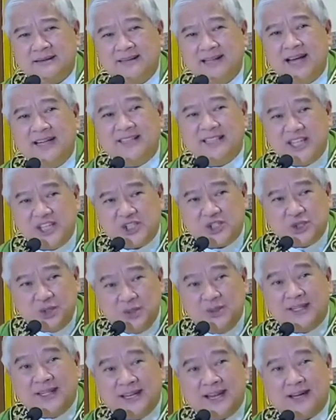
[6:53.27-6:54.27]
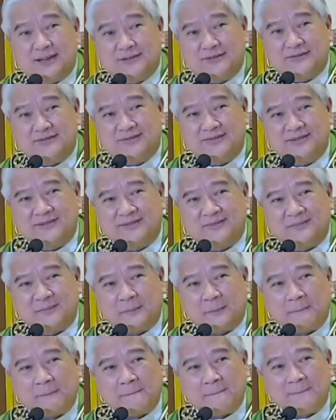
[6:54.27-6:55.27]
that is good enough.
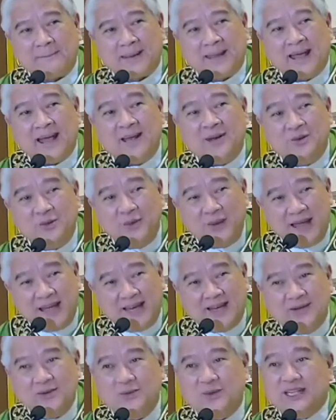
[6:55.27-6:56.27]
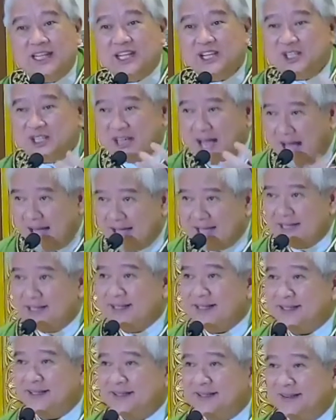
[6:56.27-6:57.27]
And when we
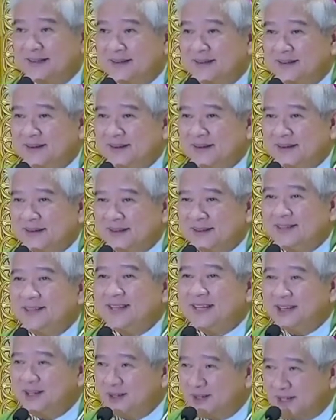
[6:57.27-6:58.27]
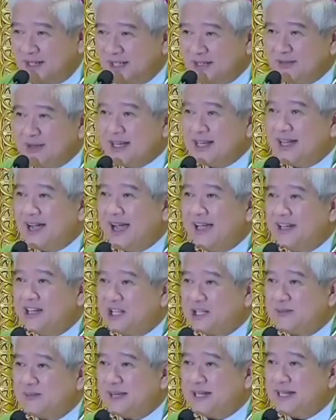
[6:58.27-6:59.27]
desire, the Lord will guide
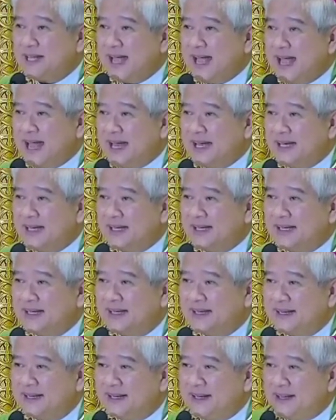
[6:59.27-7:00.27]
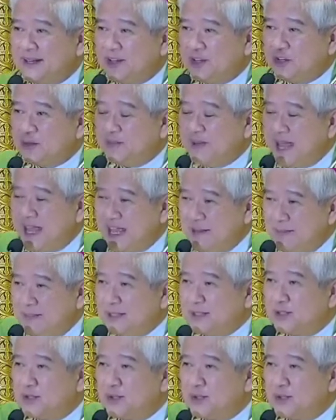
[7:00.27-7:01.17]
us by the hand to be able